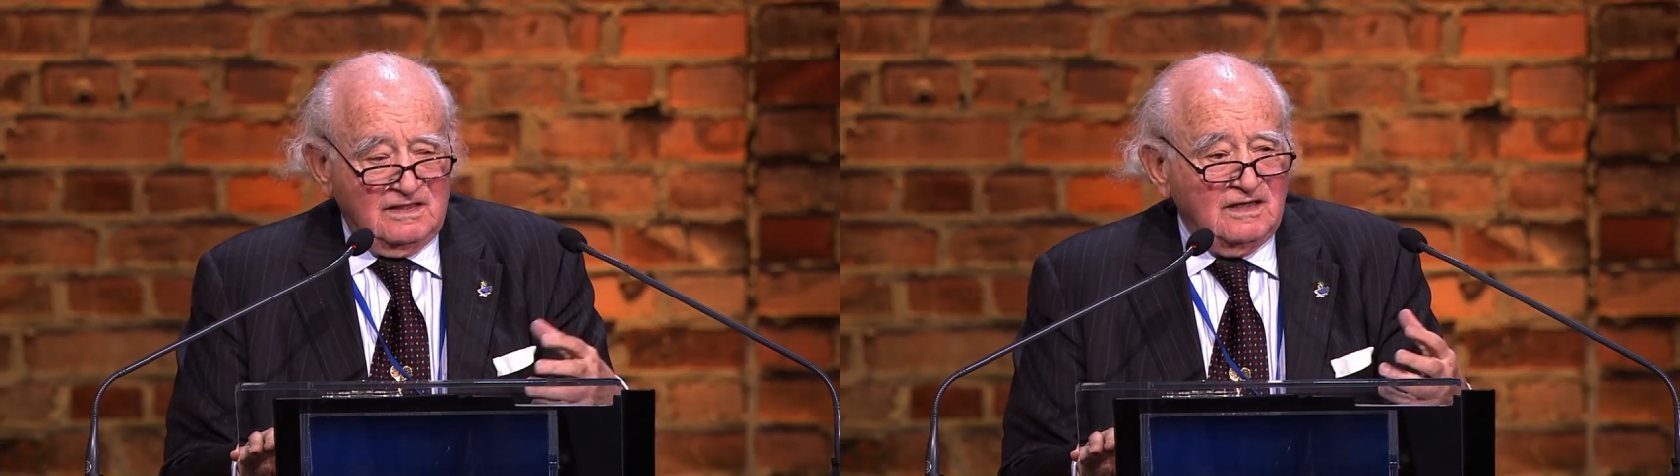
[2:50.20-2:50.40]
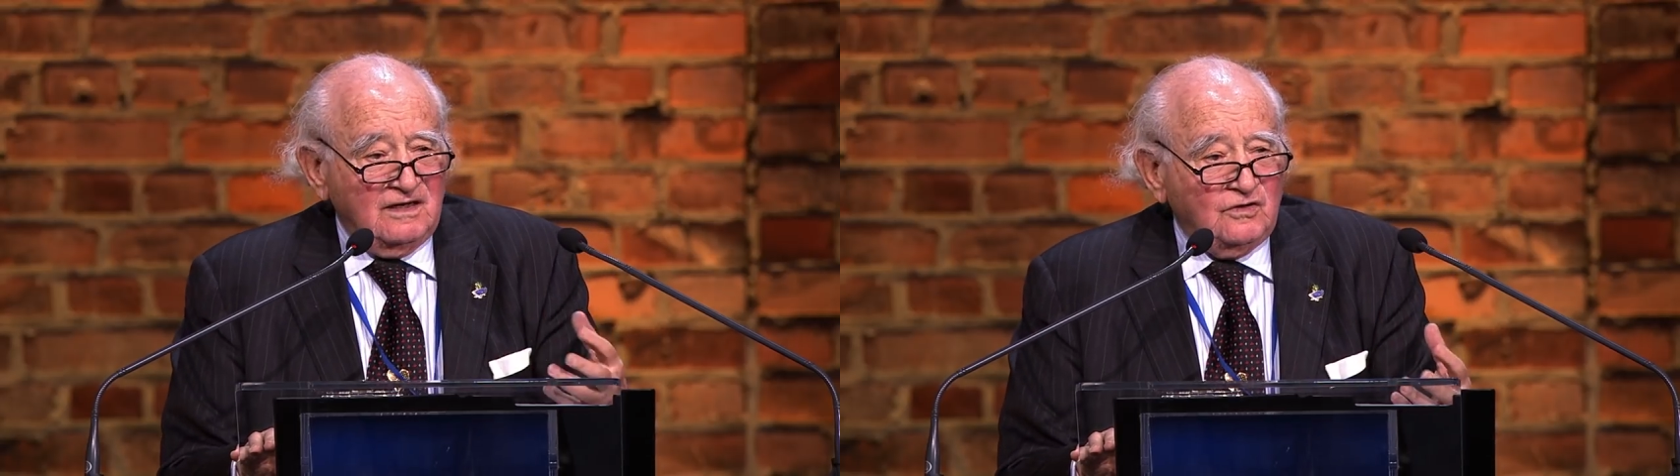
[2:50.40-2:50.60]

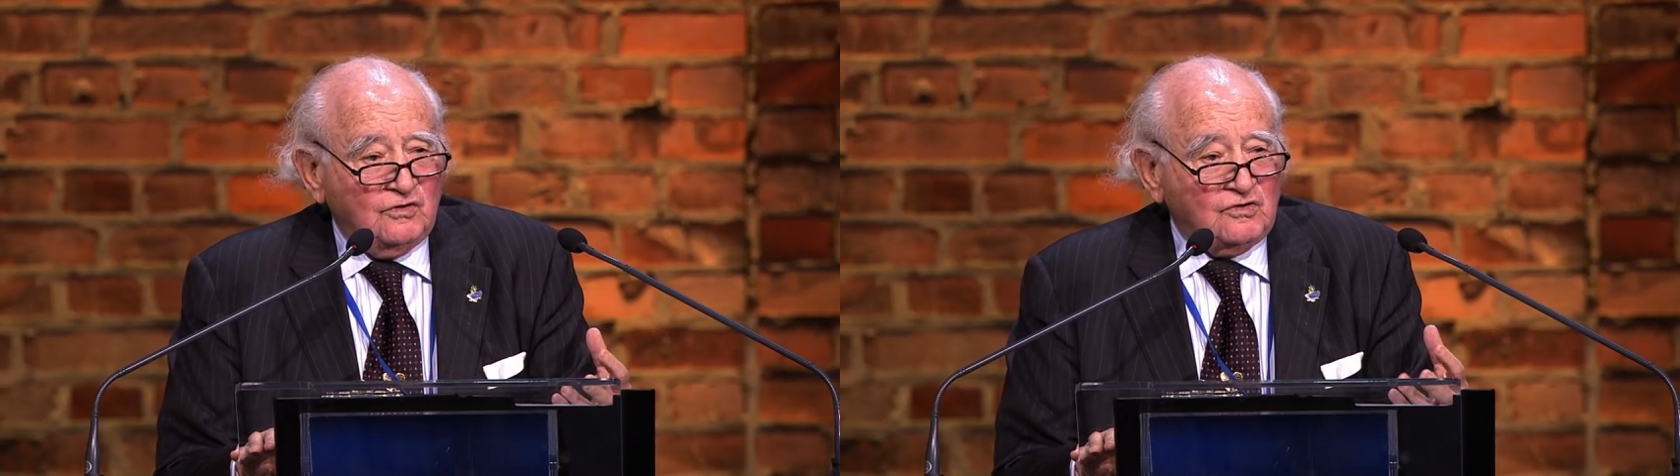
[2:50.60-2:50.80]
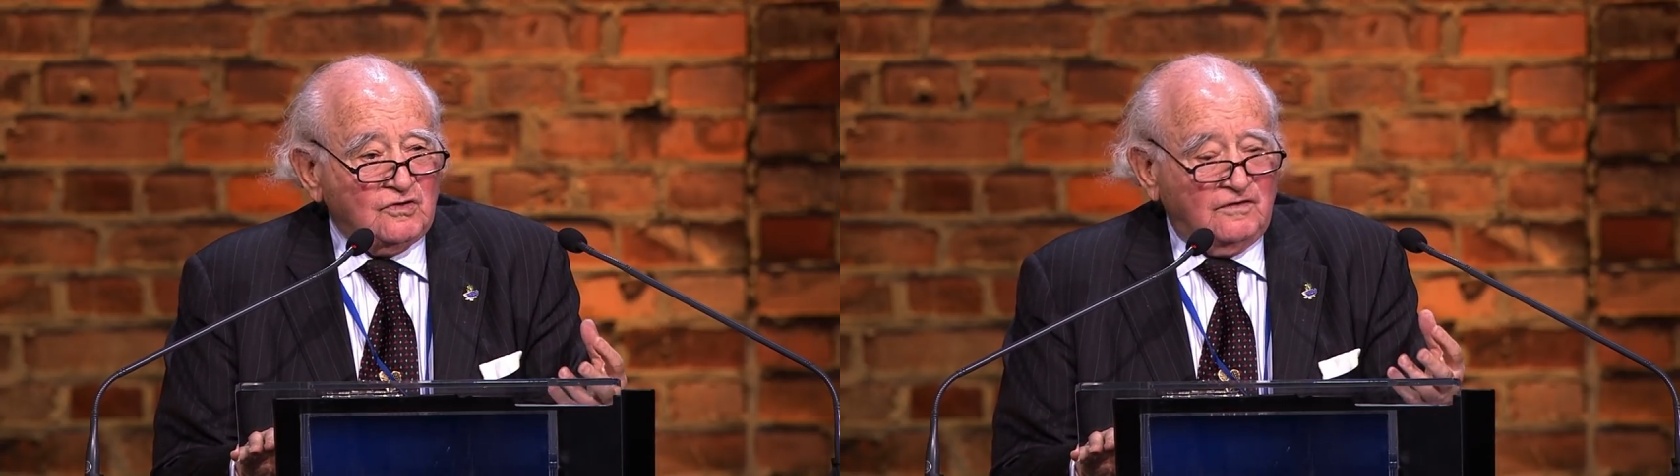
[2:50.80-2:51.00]
The
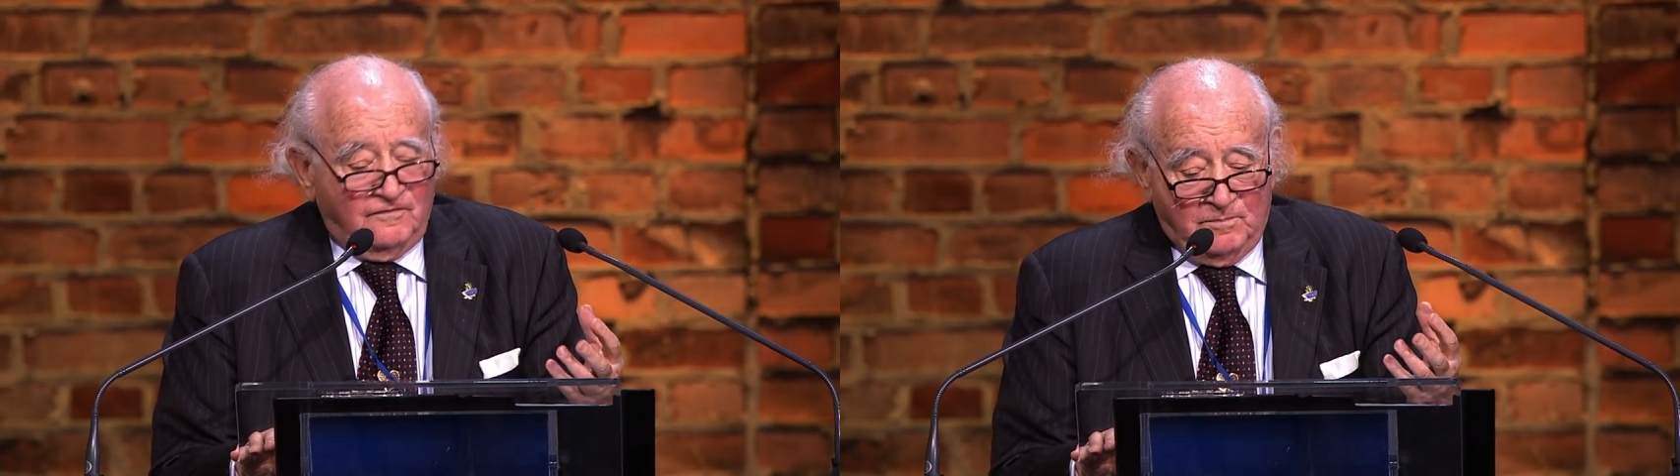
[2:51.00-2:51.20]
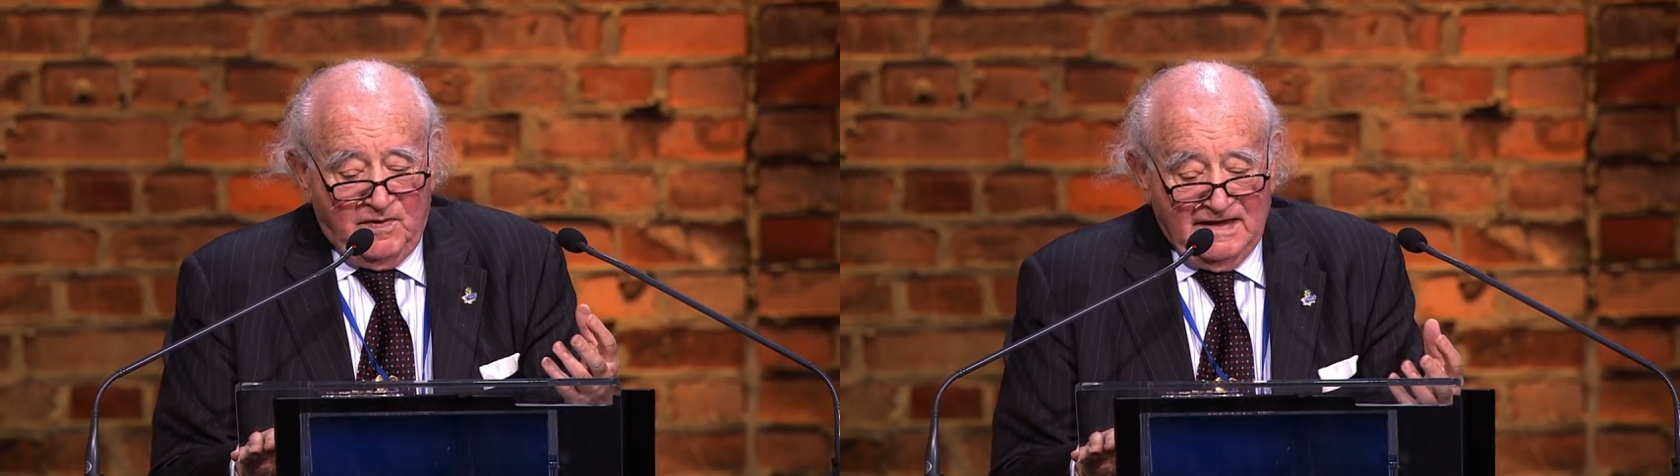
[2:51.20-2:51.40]
look
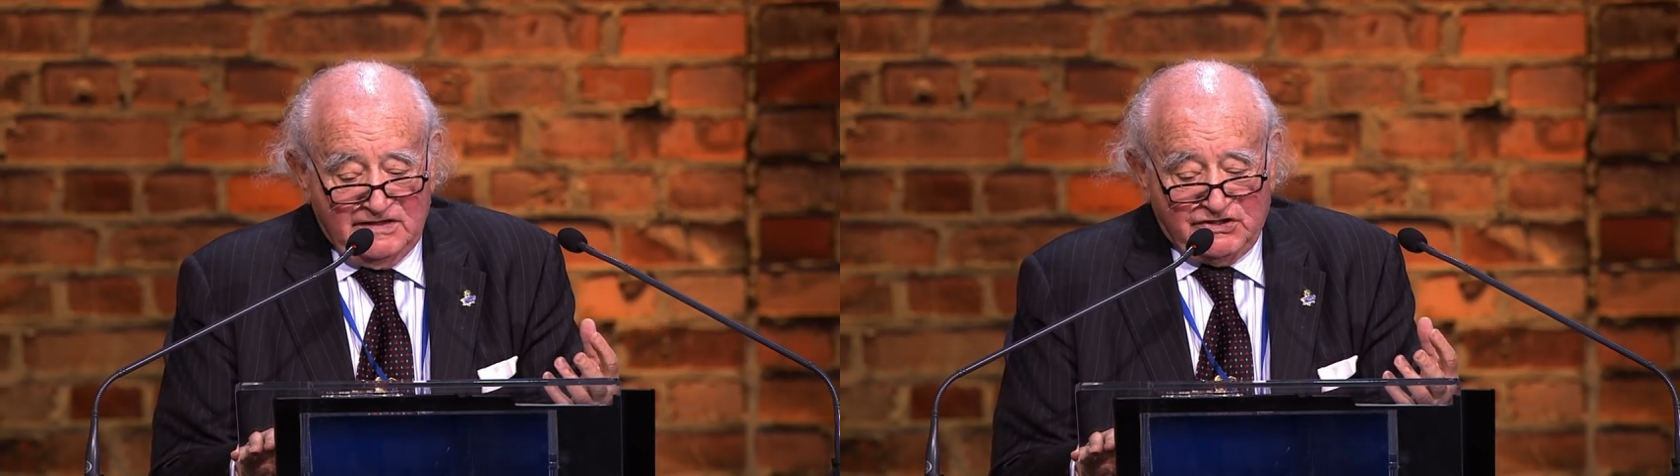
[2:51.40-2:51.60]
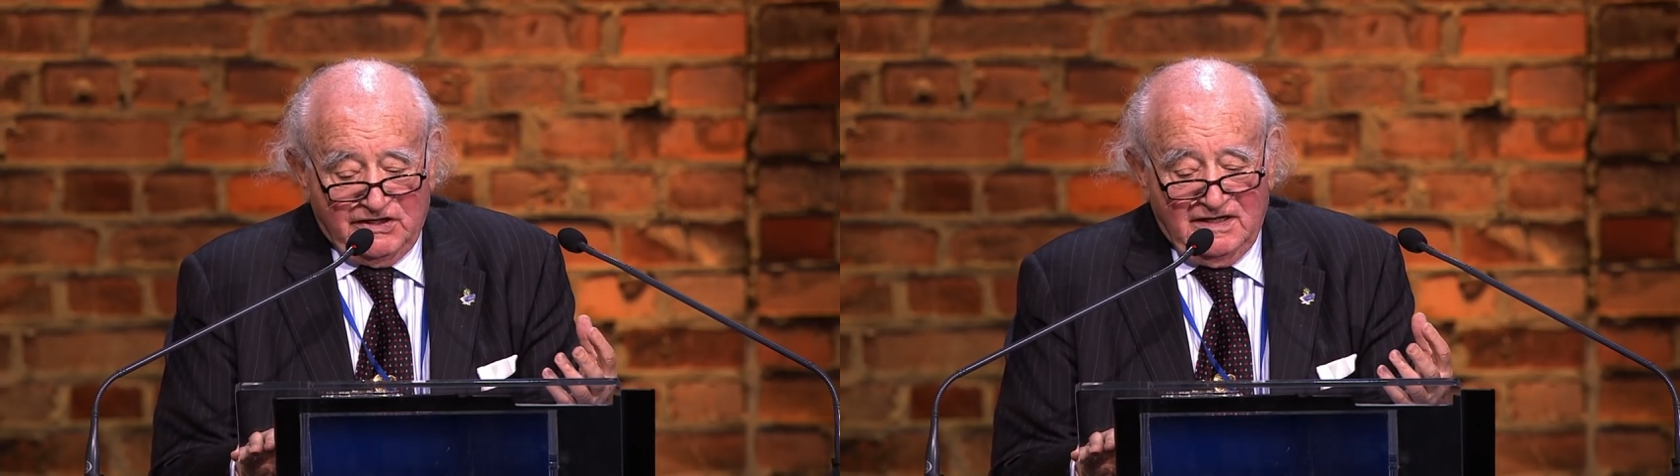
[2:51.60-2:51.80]
of
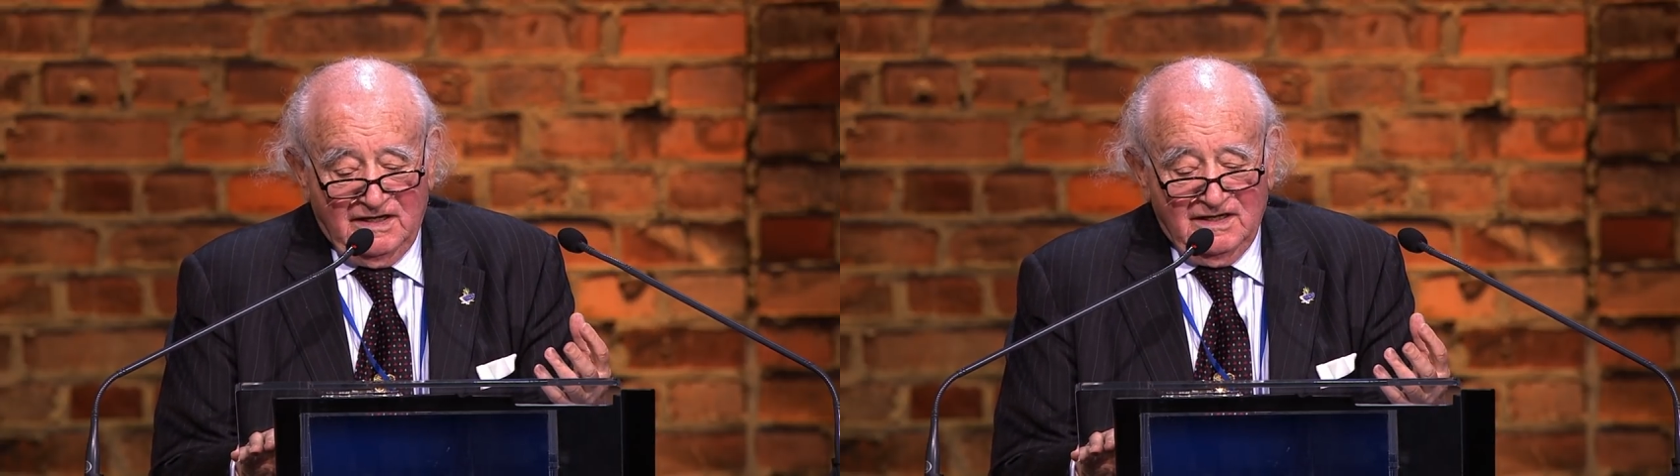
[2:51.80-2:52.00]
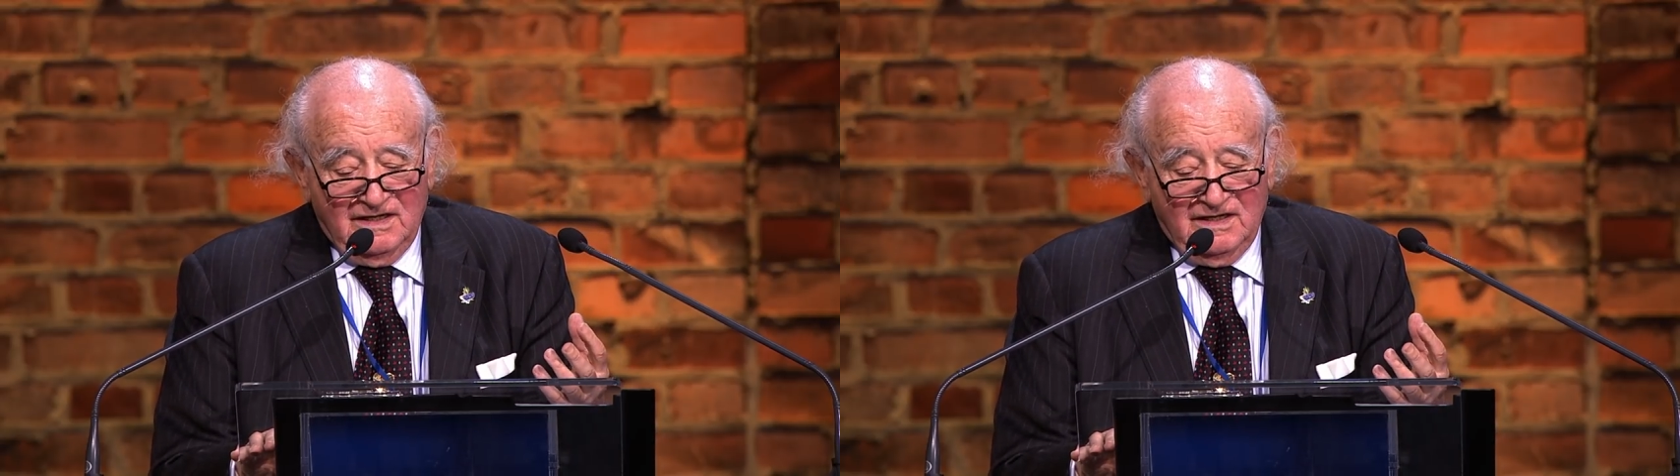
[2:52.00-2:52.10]
pleasure